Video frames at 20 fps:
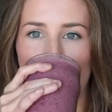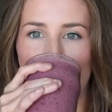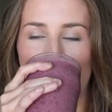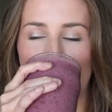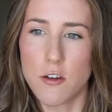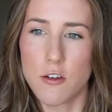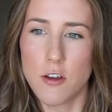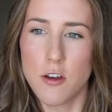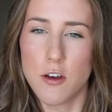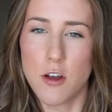
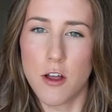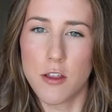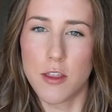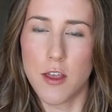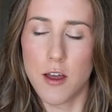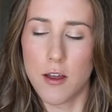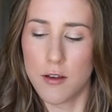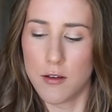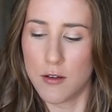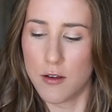Actually not
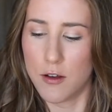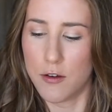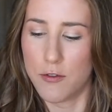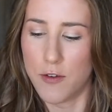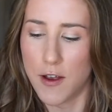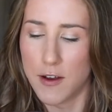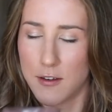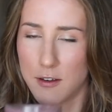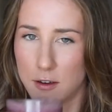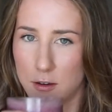that
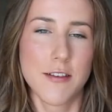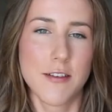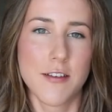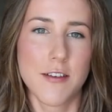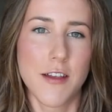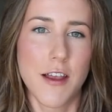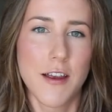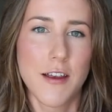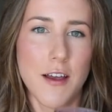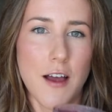affected. It's
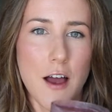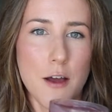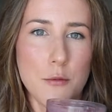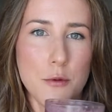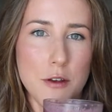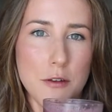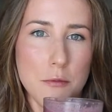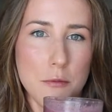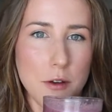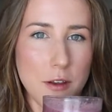like I
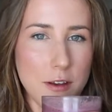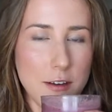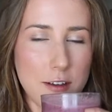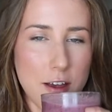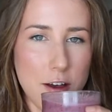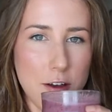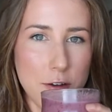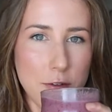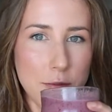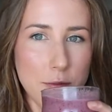wouldn't really
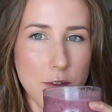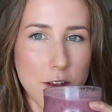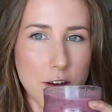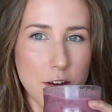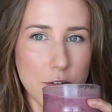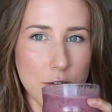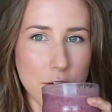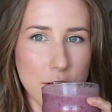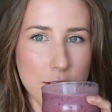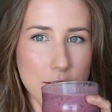tell the
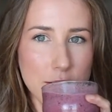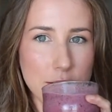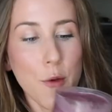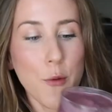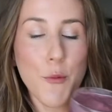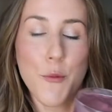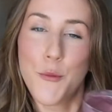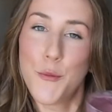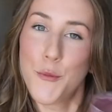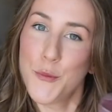difference.
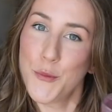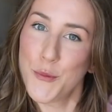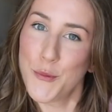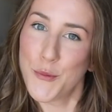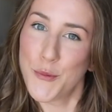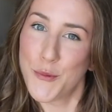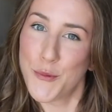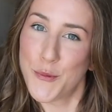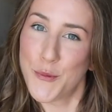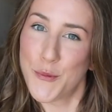
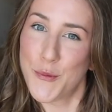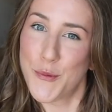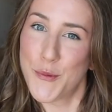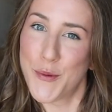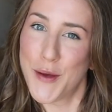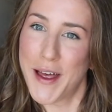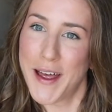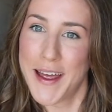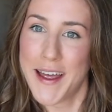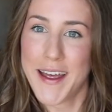
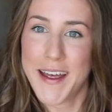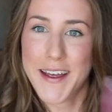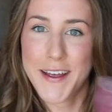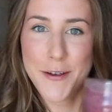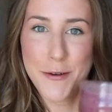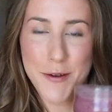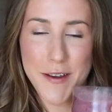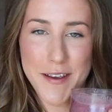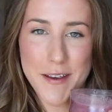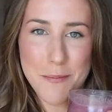Ooh,
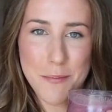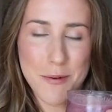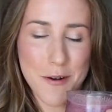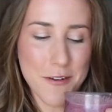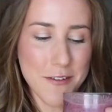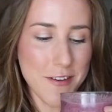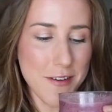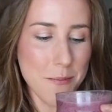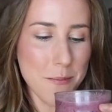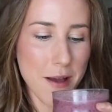cricket
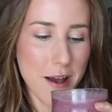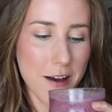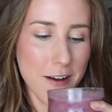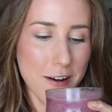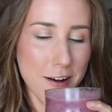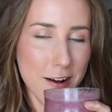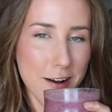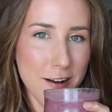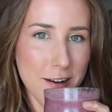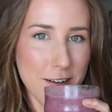protein
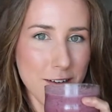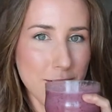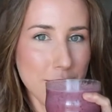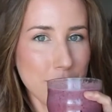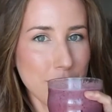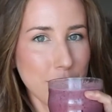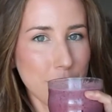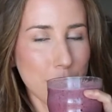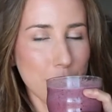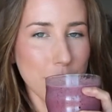powder
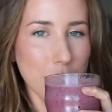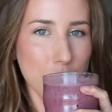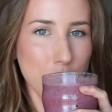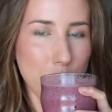for the